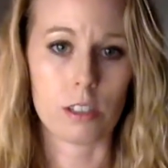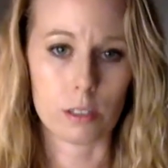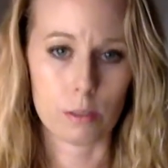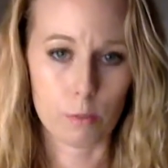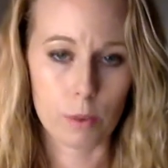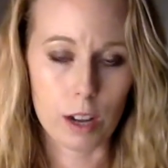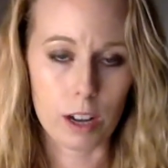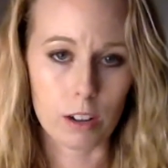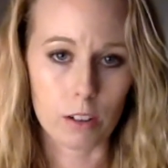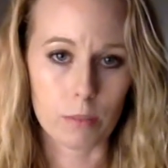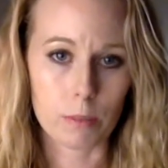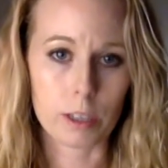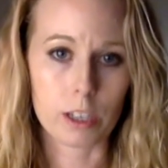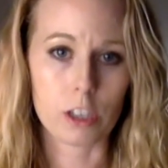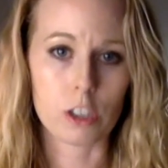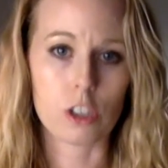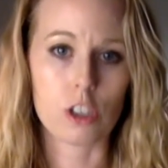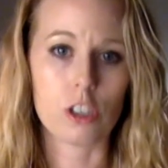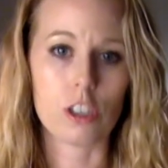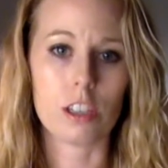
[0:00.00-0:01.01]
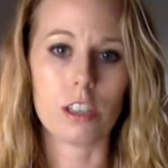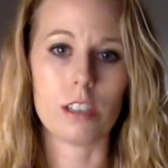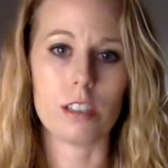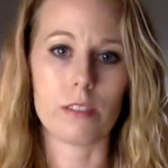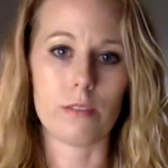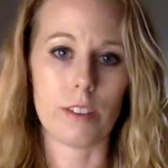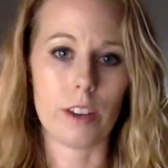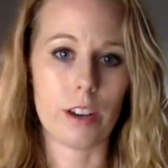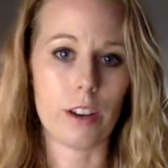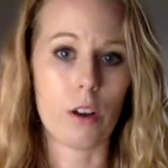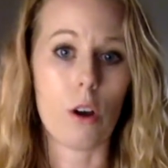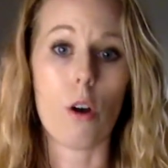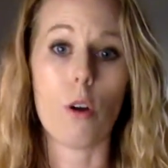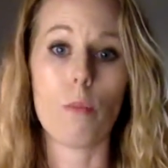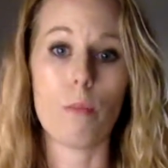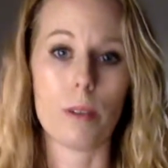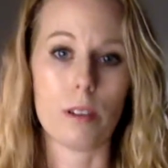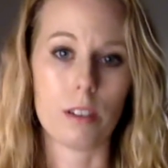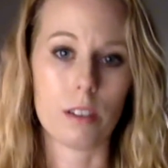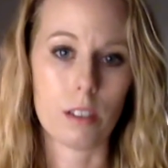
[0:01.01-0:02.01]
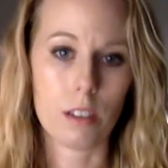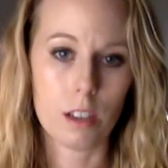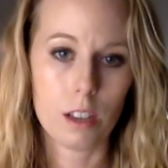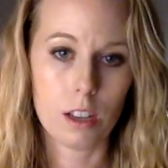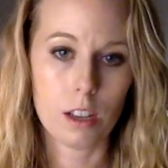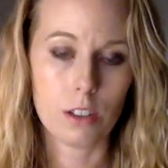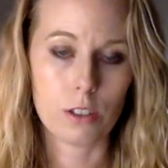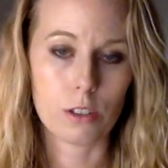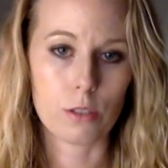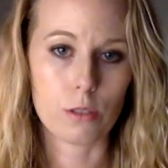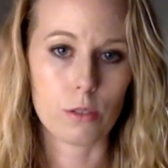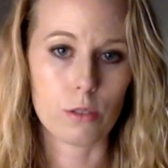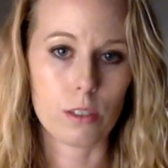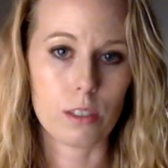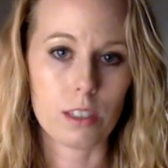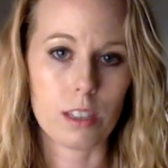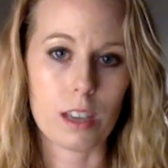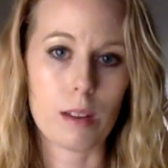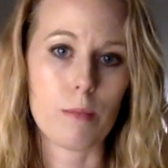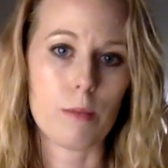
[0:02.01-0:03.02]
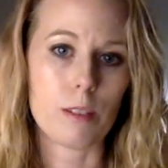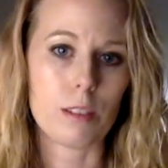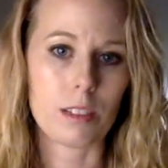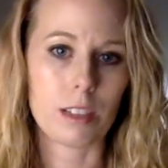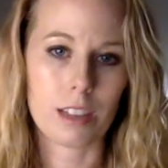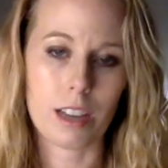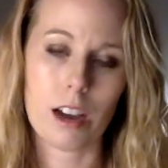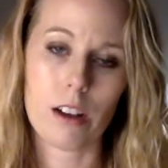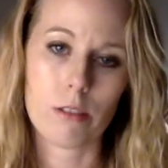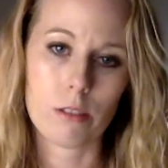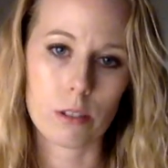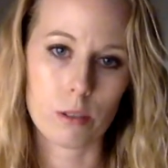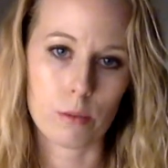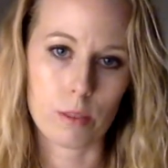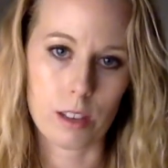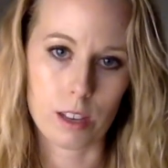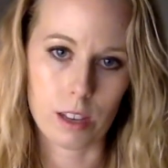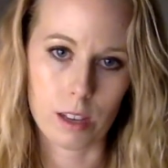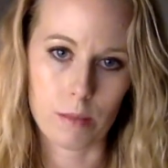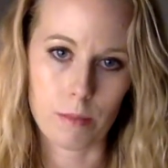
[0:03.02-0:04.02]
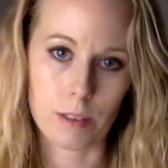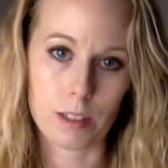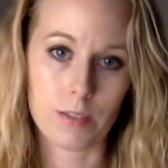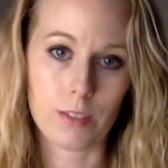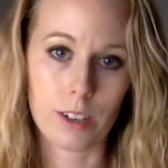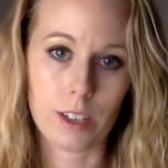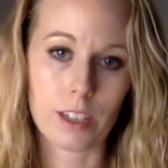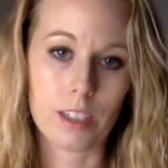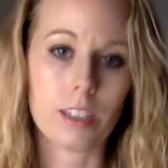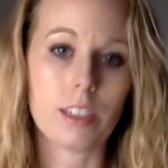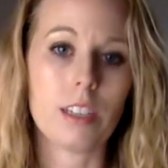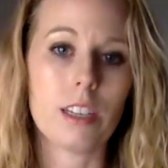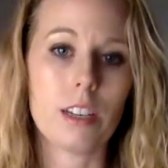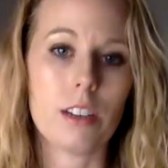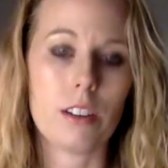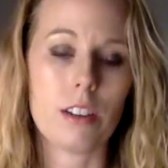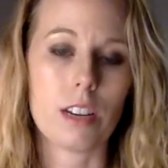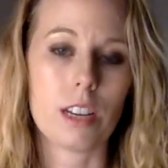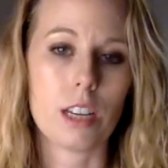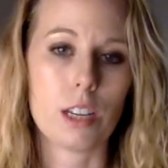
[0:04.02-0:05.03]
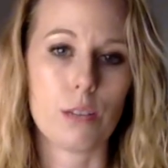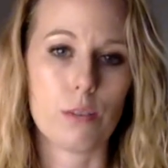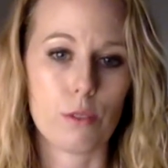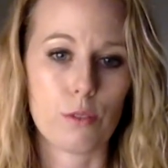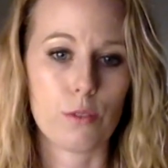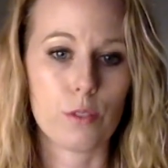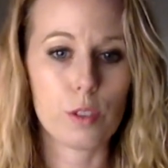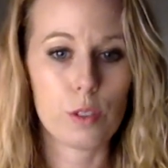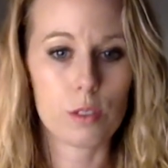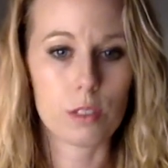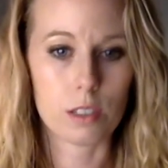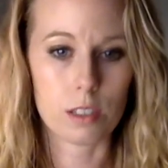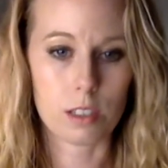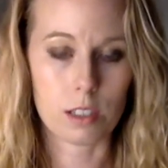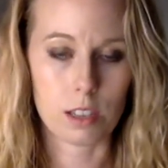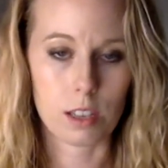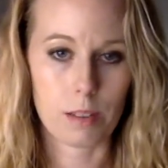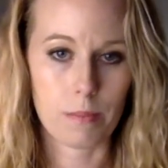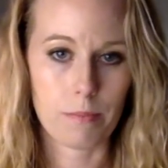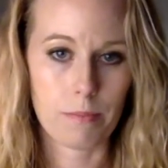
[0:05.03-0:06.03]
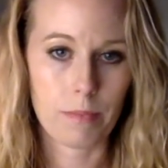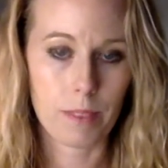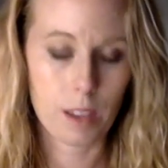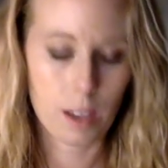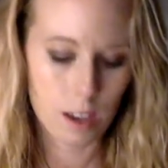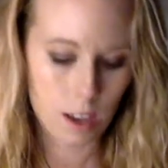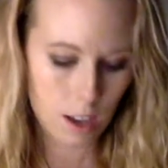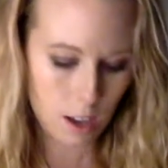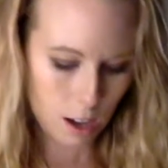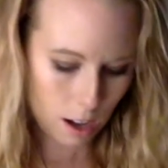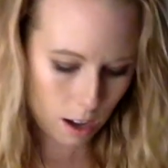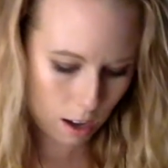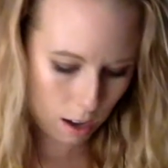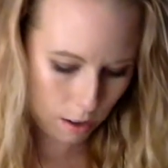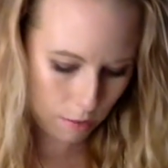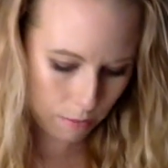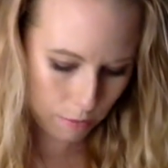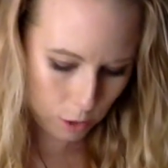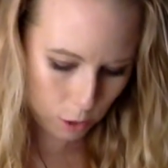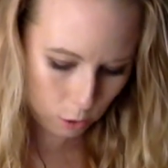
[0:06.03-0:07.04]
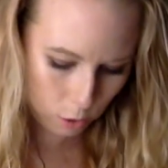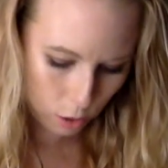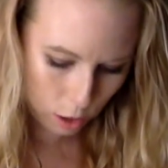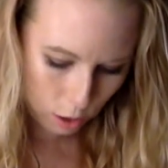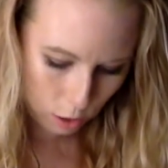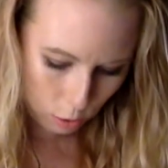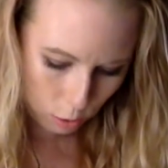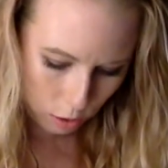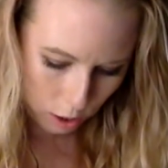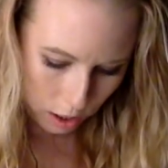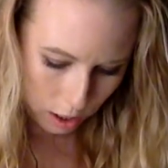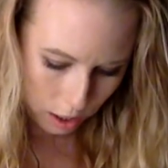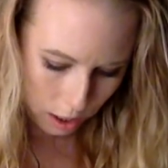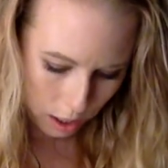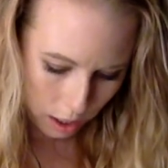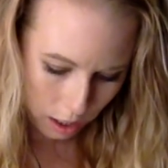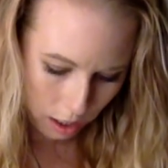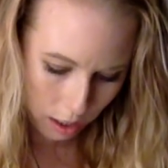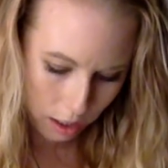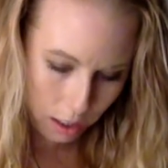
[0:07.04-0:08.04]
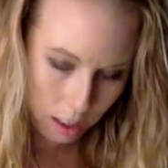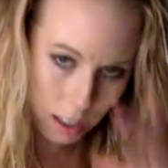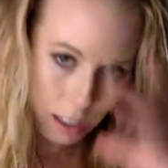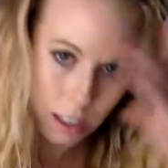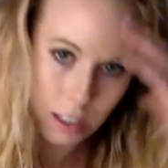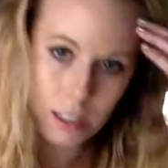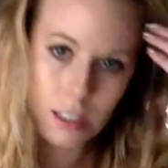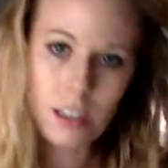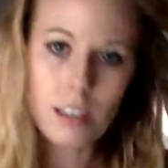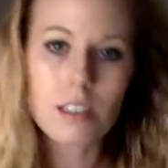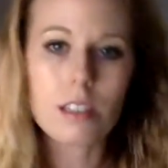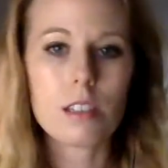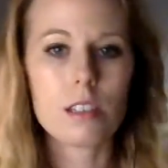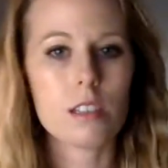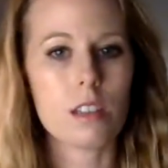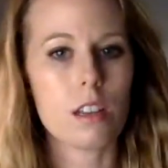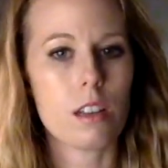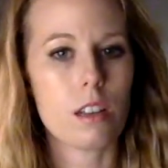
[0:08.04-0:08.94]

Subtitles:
as well, because she's very open to these amorous encounters with him. It's very clear, and he refuses them. You see, he says it's